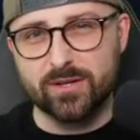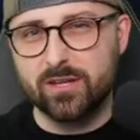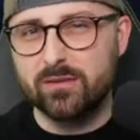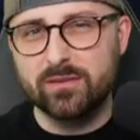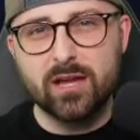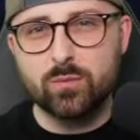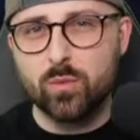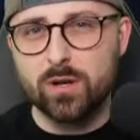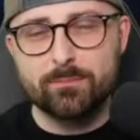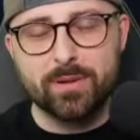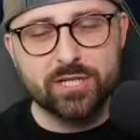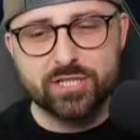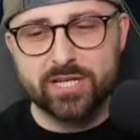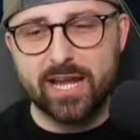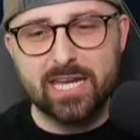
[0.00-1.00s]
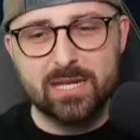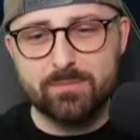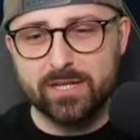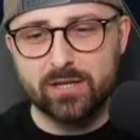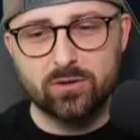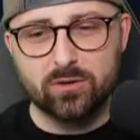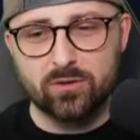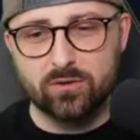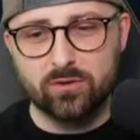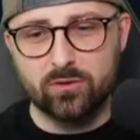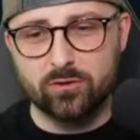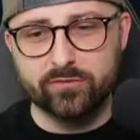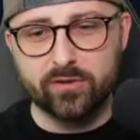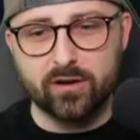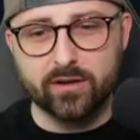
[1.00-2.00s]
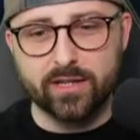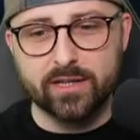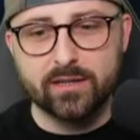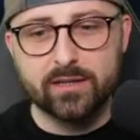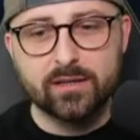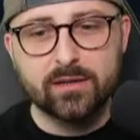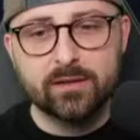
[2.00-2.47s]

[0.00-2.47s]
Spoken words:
I don't think I'd want to bench KDB or Vardy.